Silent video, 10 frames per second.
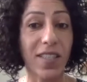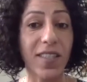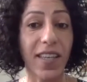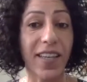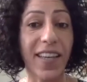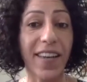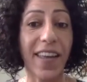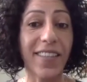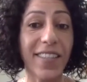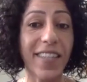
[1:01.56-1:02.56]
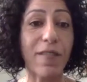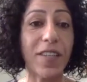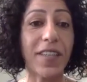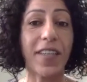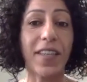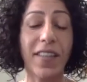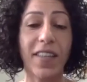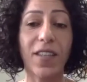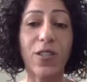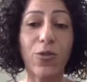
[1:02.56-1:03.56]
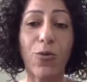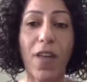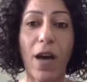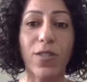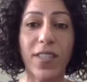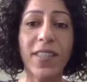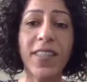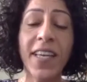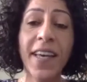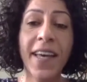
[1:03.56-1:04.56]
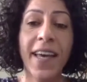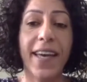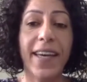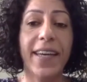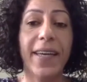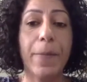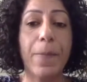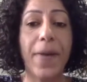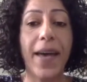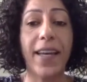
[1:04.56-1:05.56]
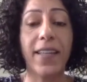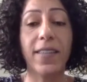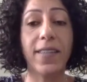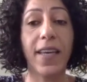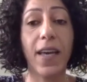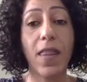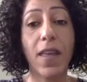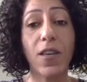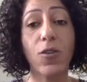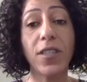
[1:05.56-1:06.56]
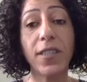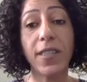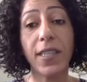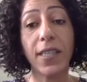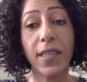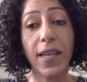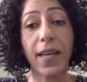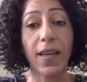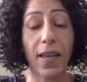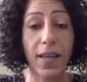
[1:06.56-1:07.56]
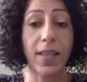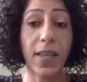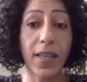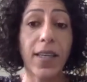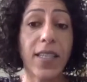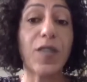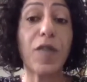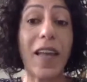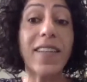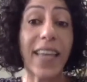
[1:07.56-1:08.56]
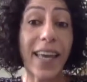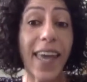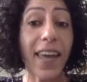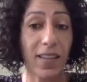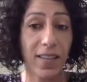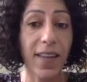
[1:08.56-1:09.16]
in 87 and in the year 2000. And the unity is felt again.